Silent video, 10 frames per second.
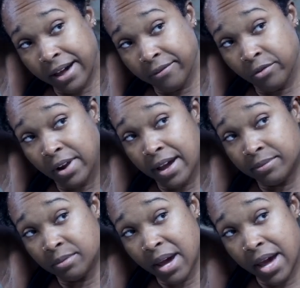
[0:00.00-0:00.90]
I have
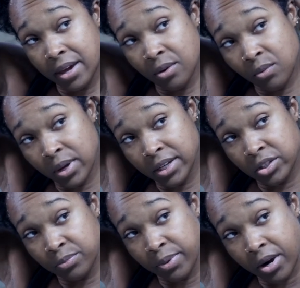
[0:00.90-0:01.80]
grabbed my
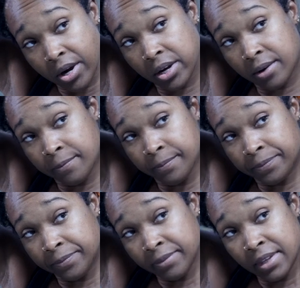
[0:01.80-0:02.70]
1-inch part.
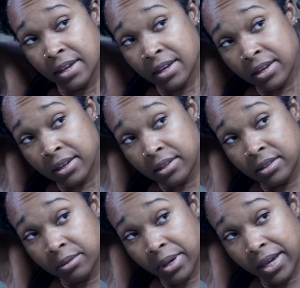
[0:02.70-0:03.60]

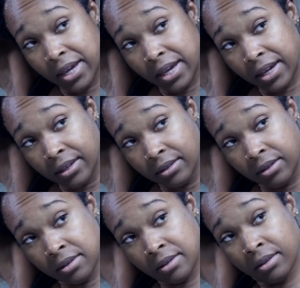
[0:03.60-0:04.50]
It's in my hand.